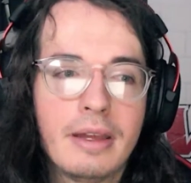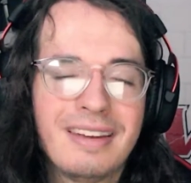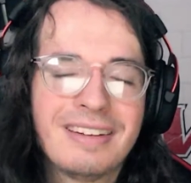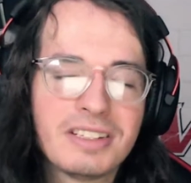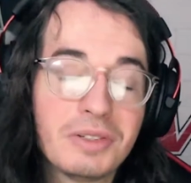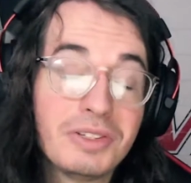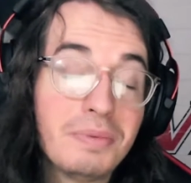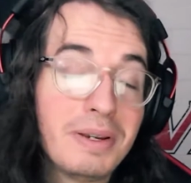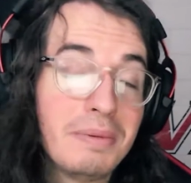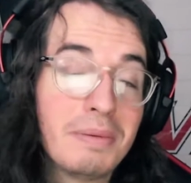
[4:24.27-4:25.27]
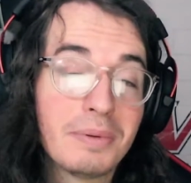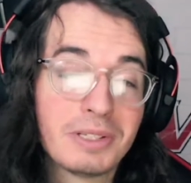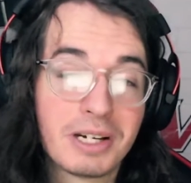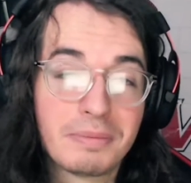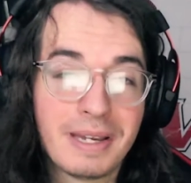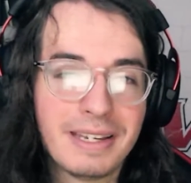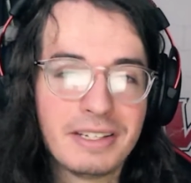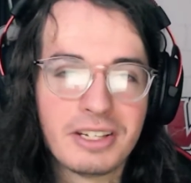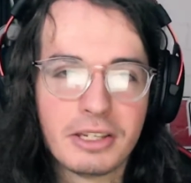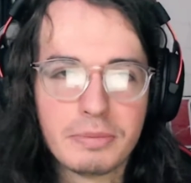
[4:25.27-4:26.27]
And also, too many people talk behind
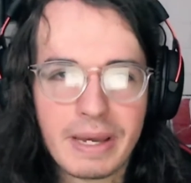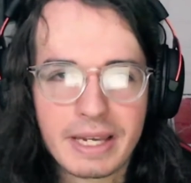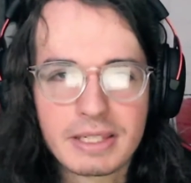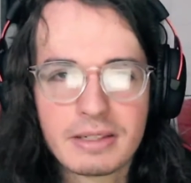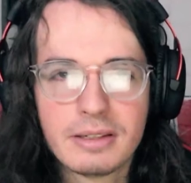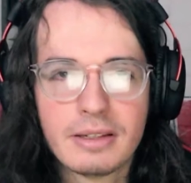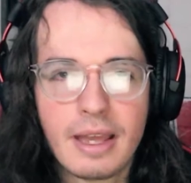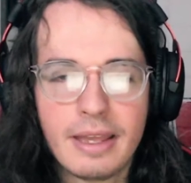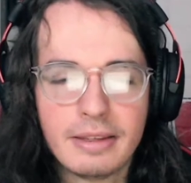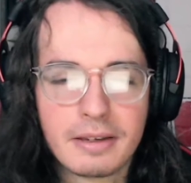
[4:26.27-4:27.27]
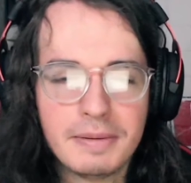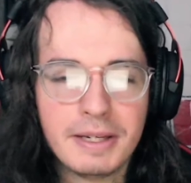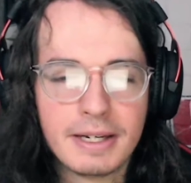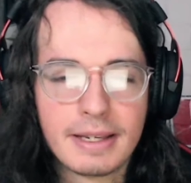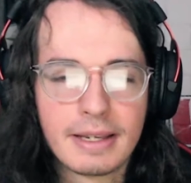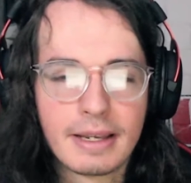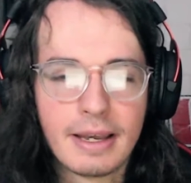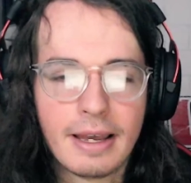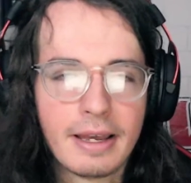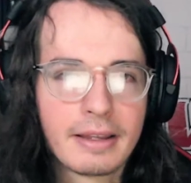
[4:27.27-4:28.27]
each other's backs in the community.
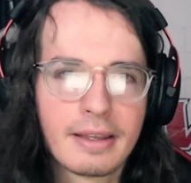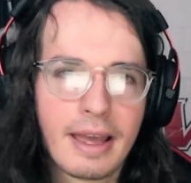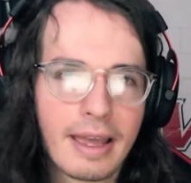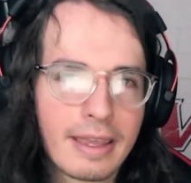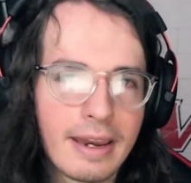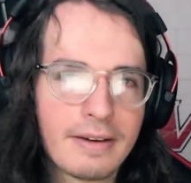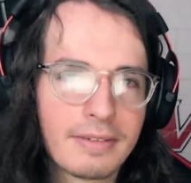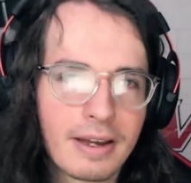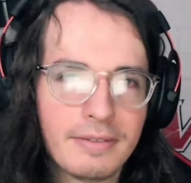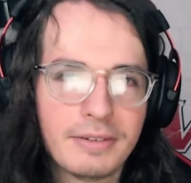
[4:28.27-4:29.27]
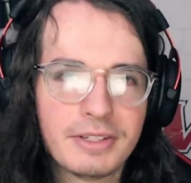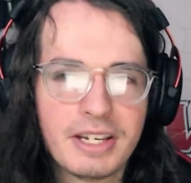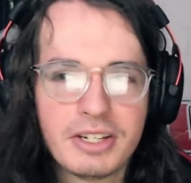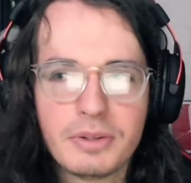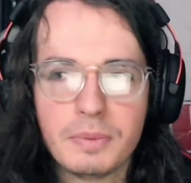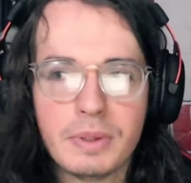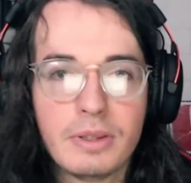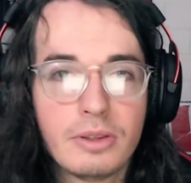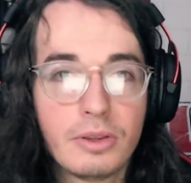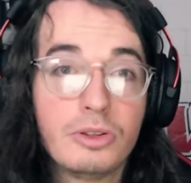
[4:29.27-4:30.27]
I can have a conversation with
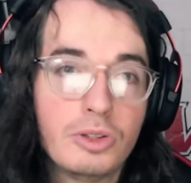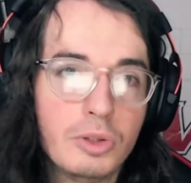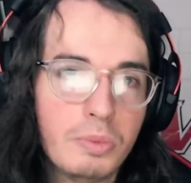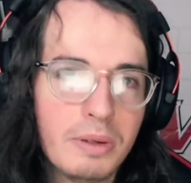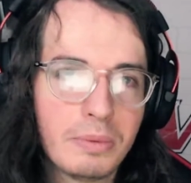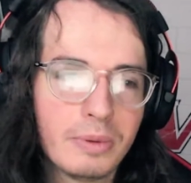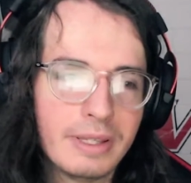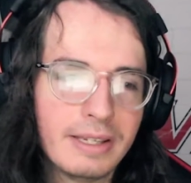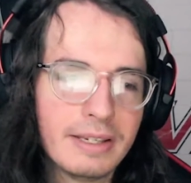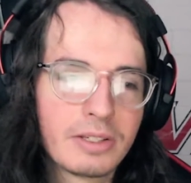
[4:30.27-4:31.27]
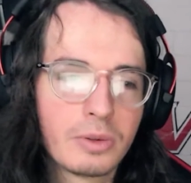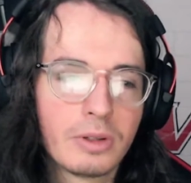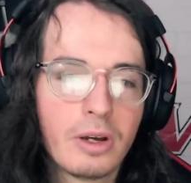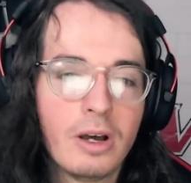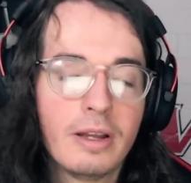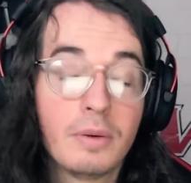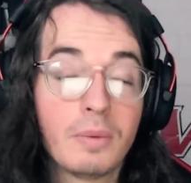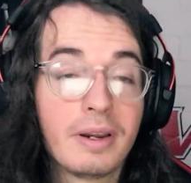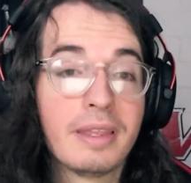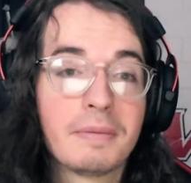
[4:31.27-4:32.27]
2 people in the Discord call, and
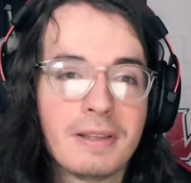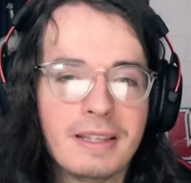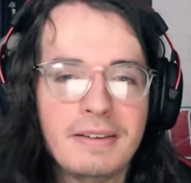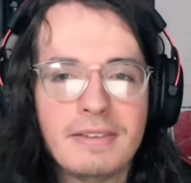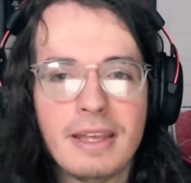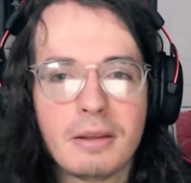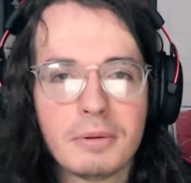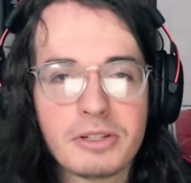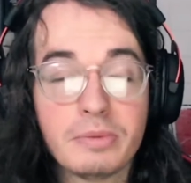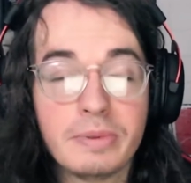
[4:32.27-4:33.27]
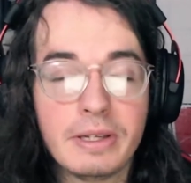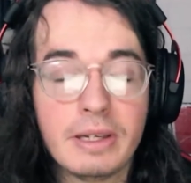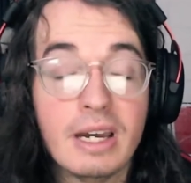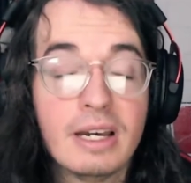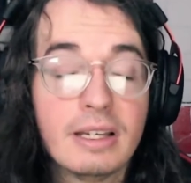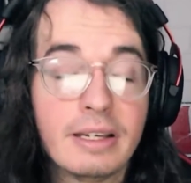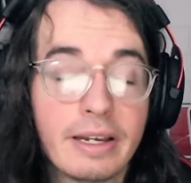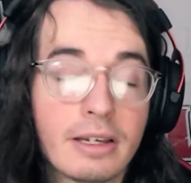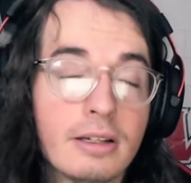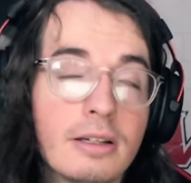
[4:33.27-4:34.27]
one of them can leave, and the other person will be
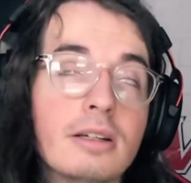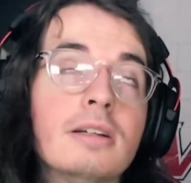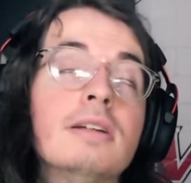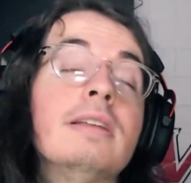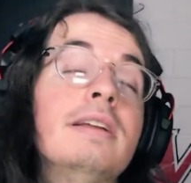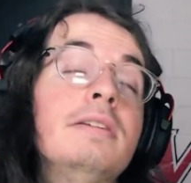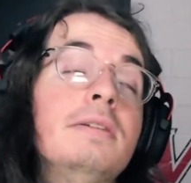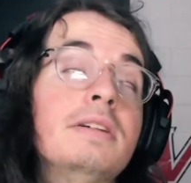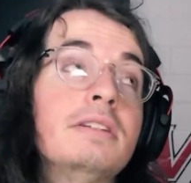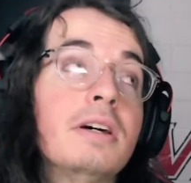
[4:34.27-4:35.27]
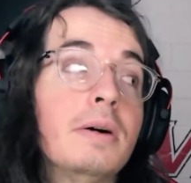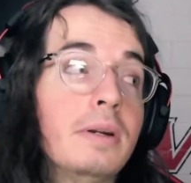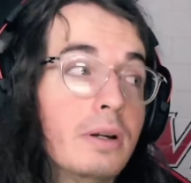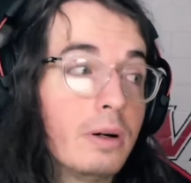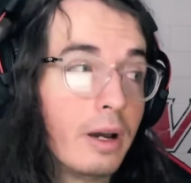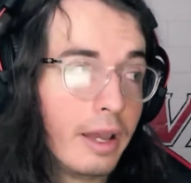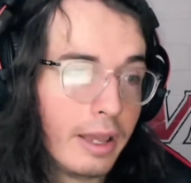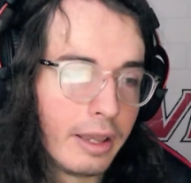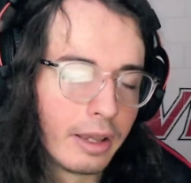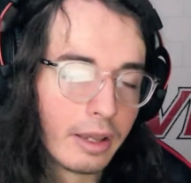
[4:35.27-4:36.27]
like, "Oh, that dude is so
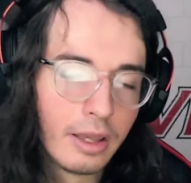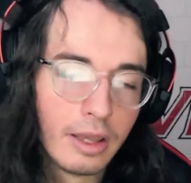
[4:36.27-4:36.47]
annoying,"